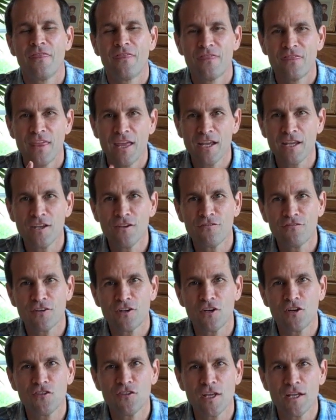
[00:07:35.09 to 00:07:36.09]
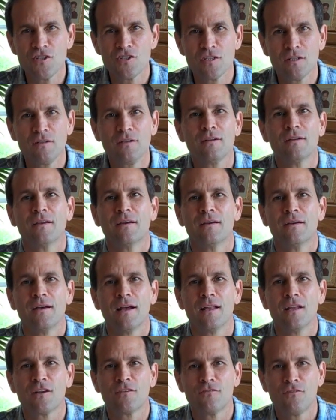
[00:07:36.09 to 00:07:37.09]
Thank you for your attention.
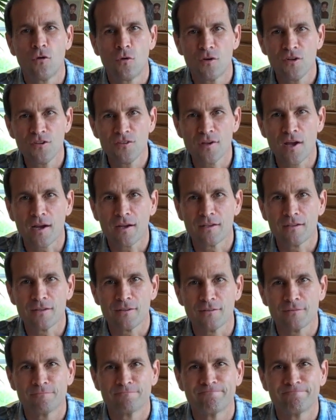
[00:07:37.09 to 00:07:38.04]
I look forward to talking to you.